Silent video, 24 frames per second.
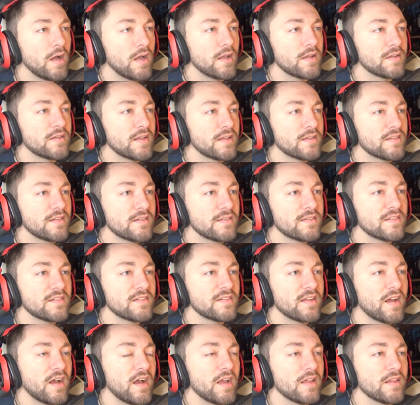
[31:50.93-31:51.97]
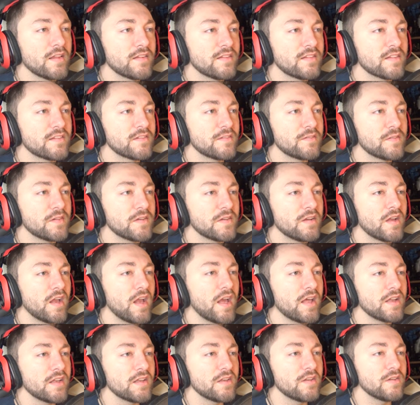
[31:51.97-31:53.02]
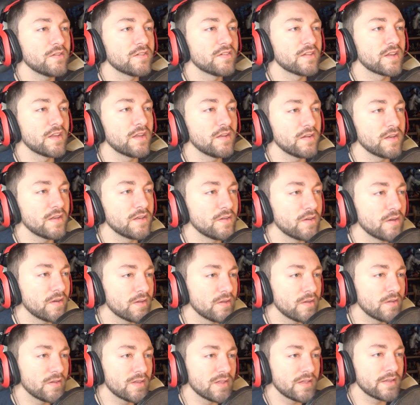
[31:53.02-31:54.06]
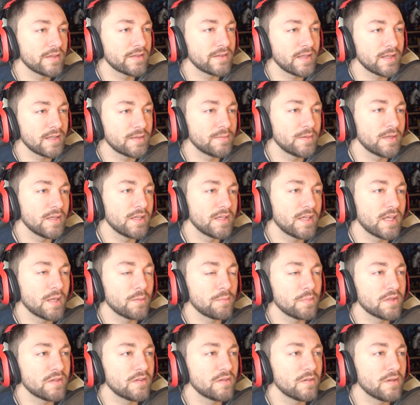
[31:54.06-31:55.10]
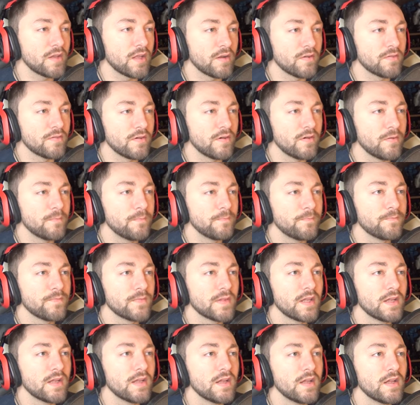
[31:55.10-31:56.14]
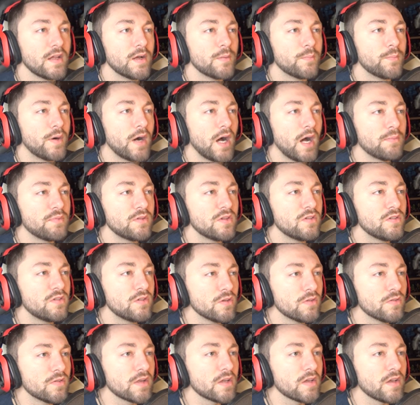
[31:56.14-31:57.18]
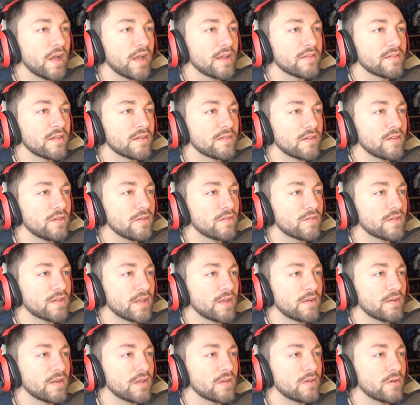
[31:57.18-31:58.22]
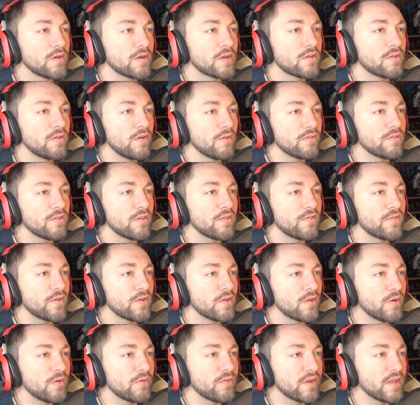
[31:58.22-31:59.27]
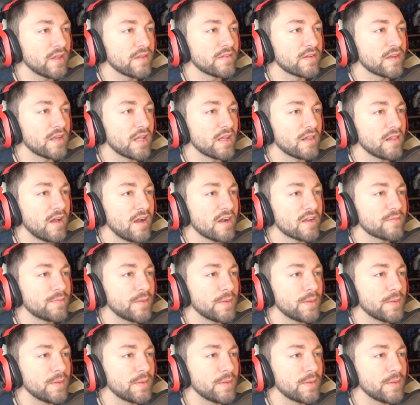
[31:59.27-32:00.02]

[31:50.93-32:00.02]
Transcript: Hi, Ted, since this is a highly sensitive area, I added a new security door. No need to thank me, can't be too careful. Bob, you do realize that the new security door closes for no reason and locks